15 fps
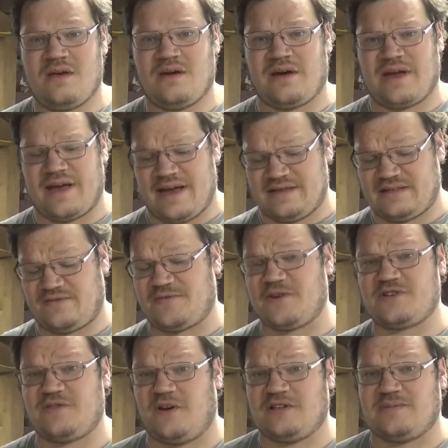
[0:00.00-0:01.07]
Okay guys,
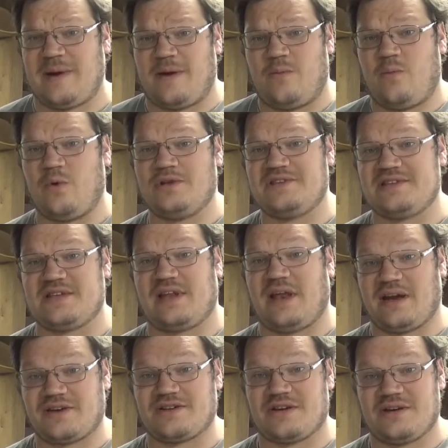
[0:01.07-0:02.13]
first of all, it's about wood
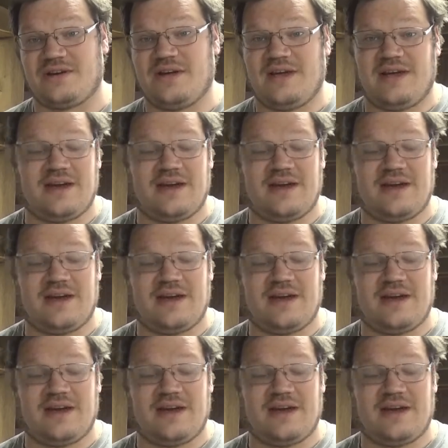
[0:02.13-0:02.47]
selection